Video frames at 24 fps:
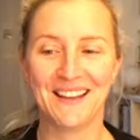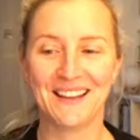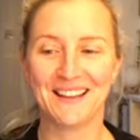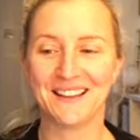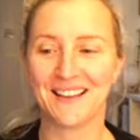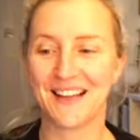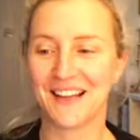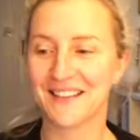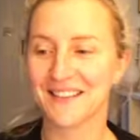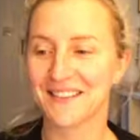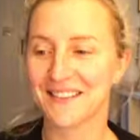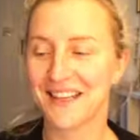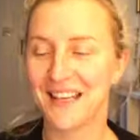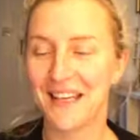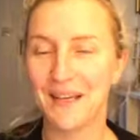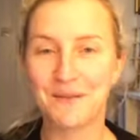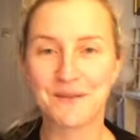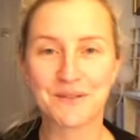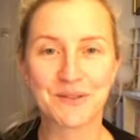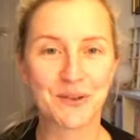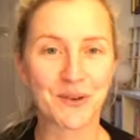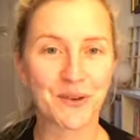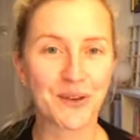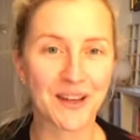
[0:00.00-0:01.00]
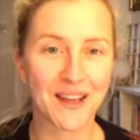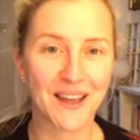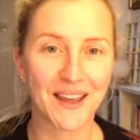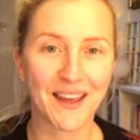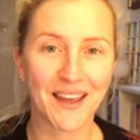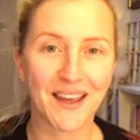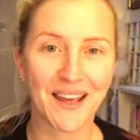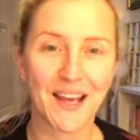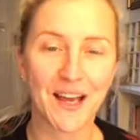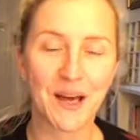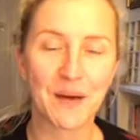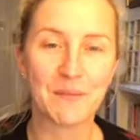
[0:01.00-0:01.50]
Let's keep
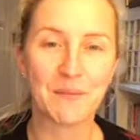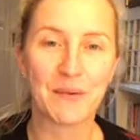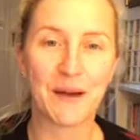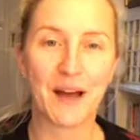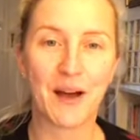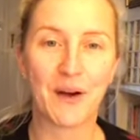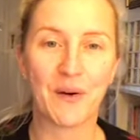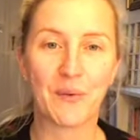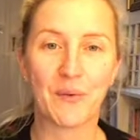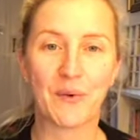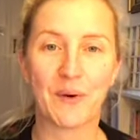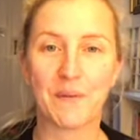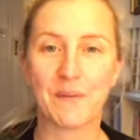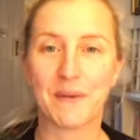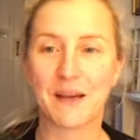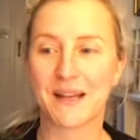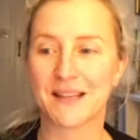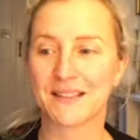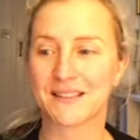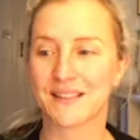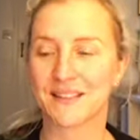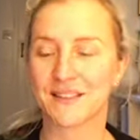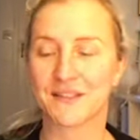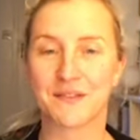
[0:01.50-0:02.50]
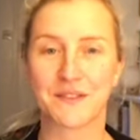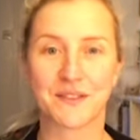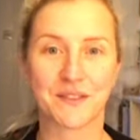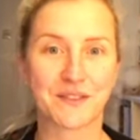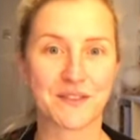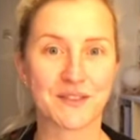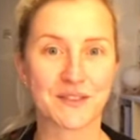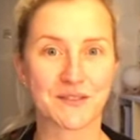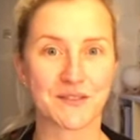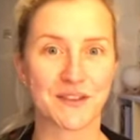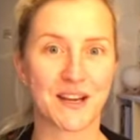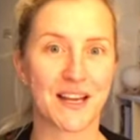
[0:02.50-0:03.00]
talking about what makes us feel
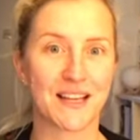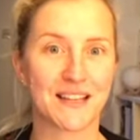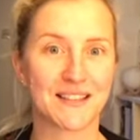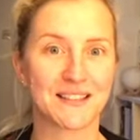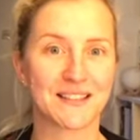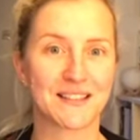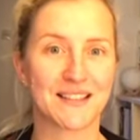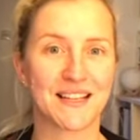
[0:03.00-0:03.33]
stressed.